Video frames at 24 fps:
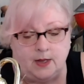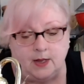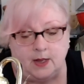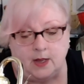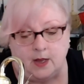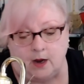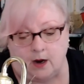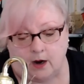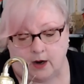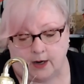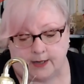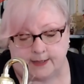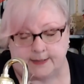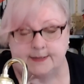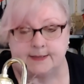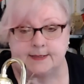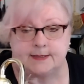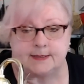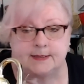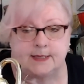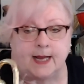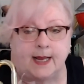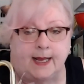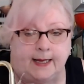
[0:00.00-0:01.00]
our
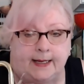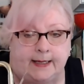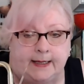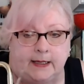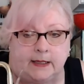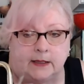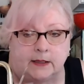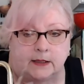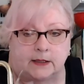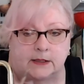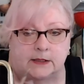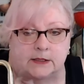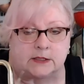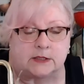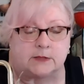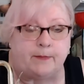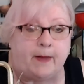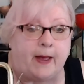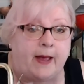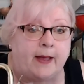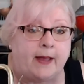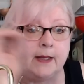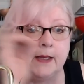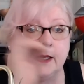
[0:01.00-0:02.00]
tiny little
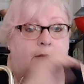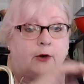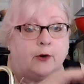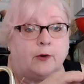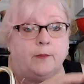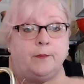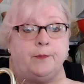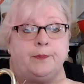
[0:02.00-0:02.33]
spot here,